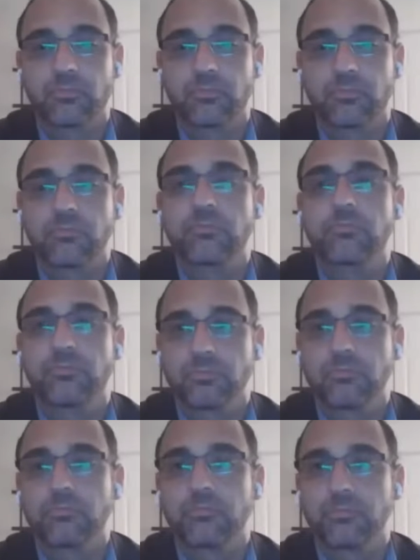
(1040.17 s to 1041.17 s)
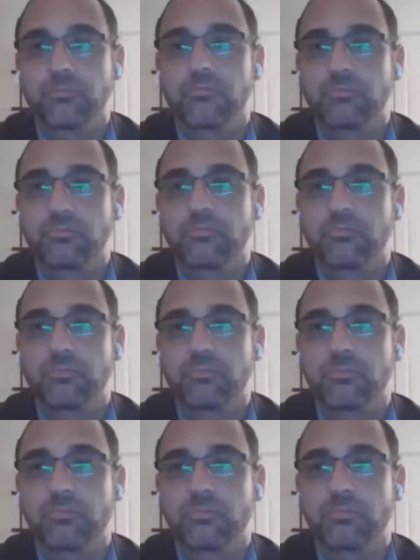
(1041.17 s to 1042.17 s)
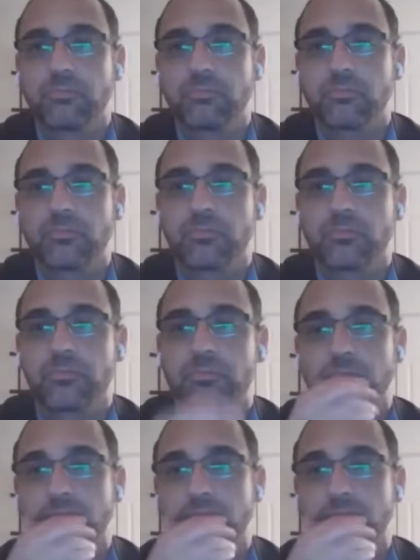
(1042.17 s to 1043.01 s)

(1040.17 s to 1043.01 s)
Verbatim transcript: uh, but this continues to evolve, that inflationary